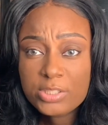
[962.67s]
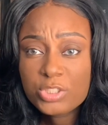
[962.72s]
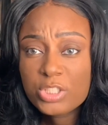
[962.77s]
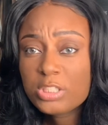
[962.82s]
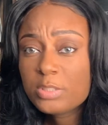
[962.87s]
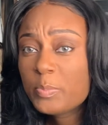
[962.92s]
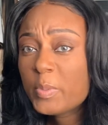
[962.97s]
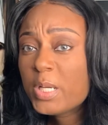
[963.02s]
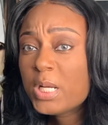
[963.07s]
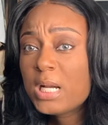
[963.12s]

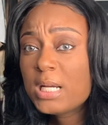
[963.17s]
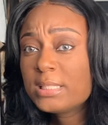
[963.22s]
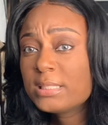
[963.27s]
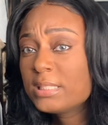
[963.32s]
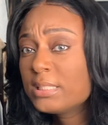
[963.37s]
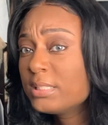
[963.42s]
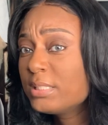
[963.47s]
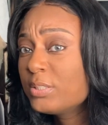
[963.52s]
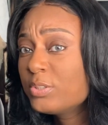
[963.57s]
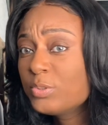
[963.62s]
Just because
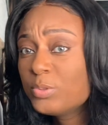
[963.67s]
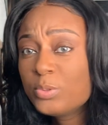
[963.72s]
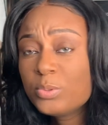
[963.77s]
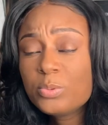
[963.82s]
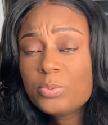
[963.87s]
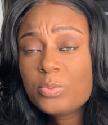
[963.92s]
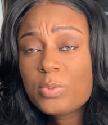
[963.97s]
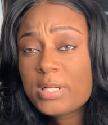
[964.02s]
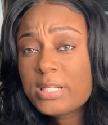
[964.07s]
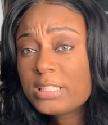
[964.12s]
it do
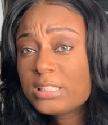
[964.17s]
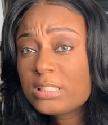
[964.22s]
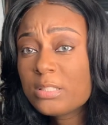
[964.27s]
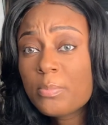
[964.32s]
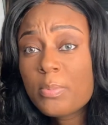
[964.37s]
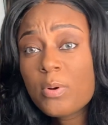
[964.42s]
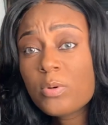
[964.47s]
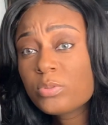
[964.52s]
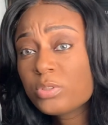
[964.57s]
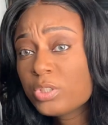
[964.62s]
what it's
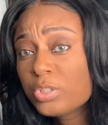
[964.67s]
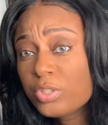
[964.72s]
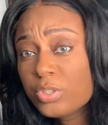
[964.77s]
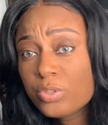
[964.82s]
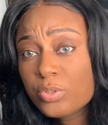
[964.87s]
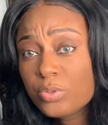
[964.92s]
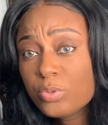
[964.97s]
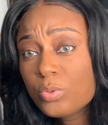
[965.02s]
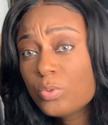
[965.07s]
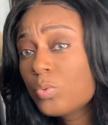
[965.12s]
supposed to
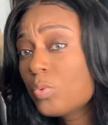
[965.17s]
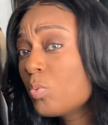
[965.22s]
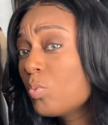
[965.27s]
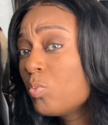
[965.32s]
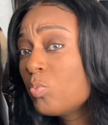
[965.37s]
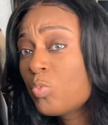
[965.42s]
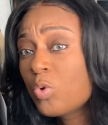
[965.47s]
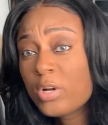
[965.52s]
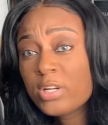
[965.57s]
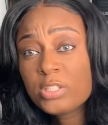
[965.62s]
do
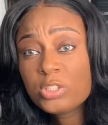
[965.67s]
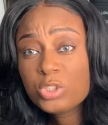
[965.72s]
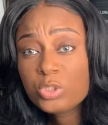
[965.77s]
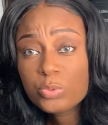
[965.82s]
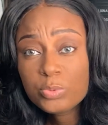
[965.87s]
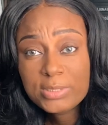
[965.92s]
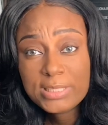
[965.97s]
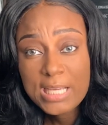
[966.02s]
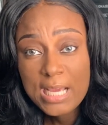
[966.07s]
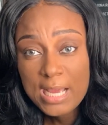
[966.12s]
1 or 2
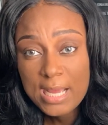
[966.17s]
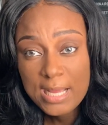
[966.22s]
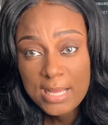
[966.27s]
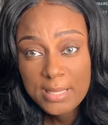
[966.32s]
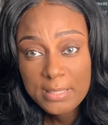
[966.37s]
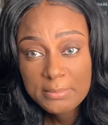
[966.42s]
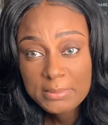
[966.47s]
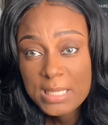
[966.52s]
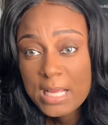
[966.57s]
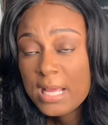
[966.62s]

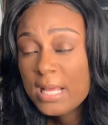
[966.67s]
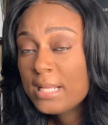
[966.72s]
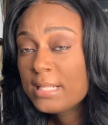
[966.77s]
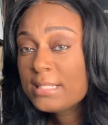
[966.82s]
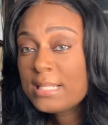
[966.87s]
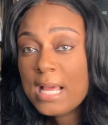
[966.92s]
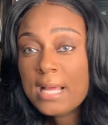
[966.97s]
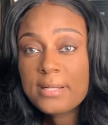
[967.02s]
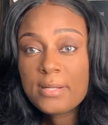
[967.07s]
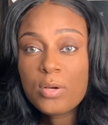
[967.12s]
times,
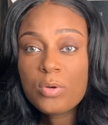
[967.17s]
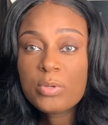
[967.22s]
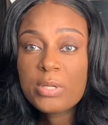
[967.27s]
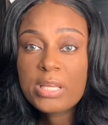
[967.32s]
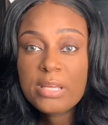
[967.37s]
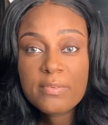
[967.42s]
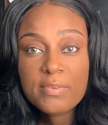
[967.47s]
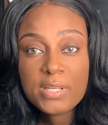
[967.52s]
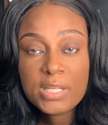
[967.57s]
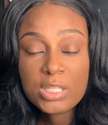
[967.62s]
that don't
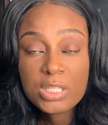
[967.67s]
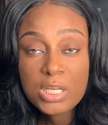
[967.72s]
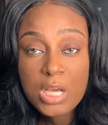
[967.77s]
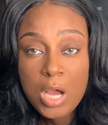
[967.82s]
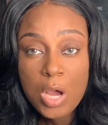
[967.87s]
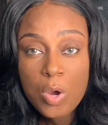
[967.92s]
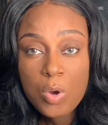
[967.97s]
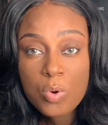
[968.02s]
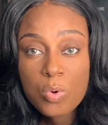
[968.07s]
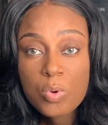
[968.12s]
give it a
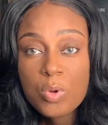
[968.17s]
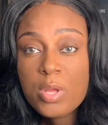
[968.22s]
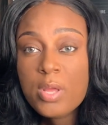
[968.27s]
go.